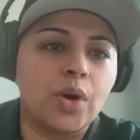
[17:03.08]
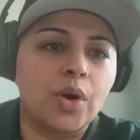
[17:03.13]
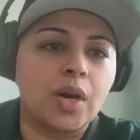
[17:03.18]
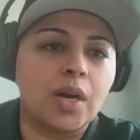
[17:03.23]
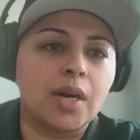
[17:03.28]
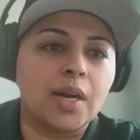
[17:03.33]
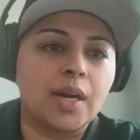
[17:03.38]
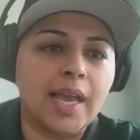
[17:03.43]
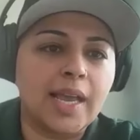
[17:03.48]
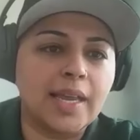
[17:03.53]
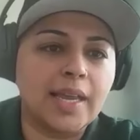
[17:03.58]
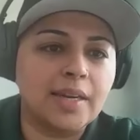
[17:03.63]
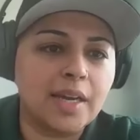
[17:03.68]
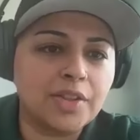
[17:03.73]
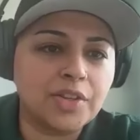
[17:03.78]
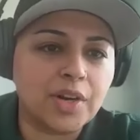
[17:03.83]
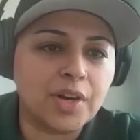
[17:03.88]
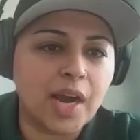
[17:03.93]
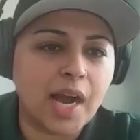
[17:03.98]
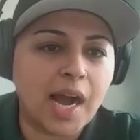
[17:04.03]
or
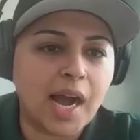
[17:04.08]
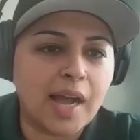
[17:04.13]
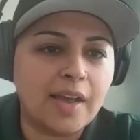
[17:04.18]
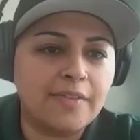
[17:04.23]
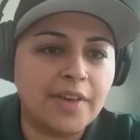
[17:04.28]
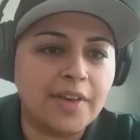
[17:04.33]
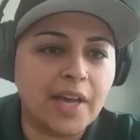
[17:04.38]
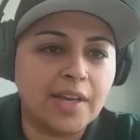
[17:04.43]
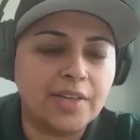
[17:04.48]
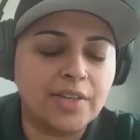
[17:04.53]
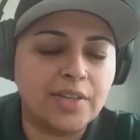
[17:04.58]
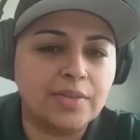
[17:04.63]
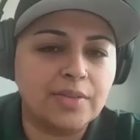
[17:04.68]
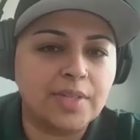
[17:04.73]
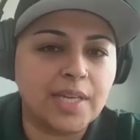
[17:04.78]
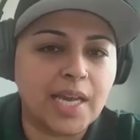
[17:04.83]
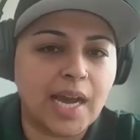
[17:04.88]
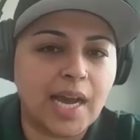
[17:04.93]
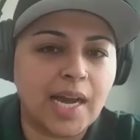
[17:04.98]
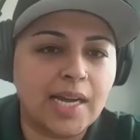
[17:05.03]
another high
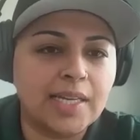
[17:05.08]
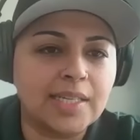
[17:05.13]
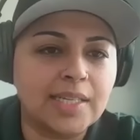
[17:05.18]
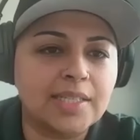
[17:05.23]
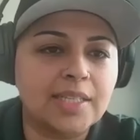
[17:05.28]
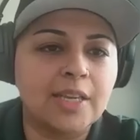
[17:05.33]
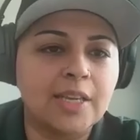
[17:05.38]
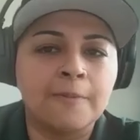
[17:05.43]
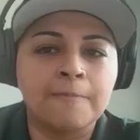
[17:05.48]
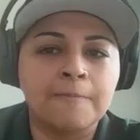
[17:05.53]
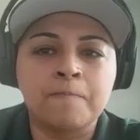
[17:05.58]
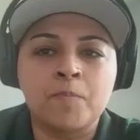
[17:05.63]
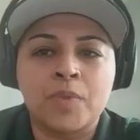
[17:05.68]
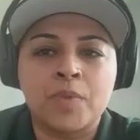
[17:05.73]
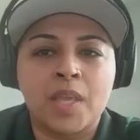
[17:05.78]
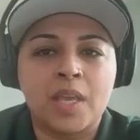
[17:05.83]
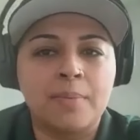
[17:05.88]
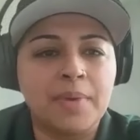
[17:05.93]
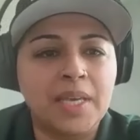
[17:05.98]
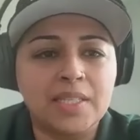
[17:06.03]
value task,
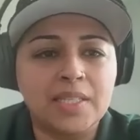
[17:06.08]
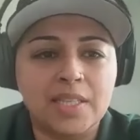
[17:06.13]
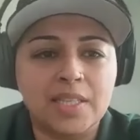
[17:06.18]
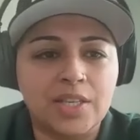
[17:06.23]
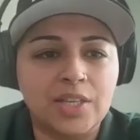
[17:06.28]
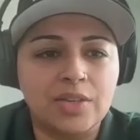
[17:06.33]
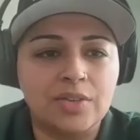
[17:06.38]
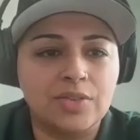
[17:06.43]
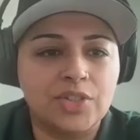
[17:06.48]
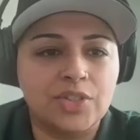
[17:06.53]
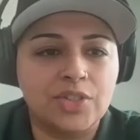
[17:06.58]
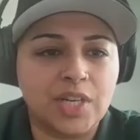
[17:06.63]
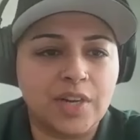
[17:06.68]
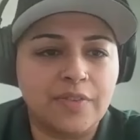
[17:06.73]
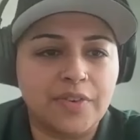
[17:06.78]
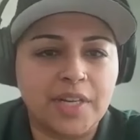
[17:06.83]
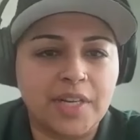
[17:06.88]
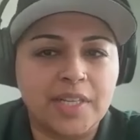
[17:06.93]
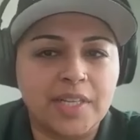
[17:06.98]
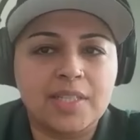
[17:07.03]
it makes a huge
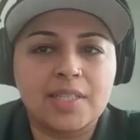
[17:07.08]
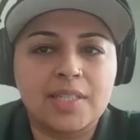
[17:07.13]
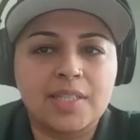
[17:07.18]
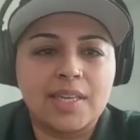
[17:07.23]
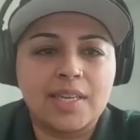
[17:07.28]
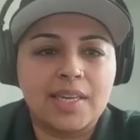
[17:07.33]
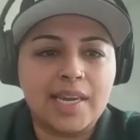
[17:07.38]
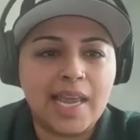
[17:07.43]
difference.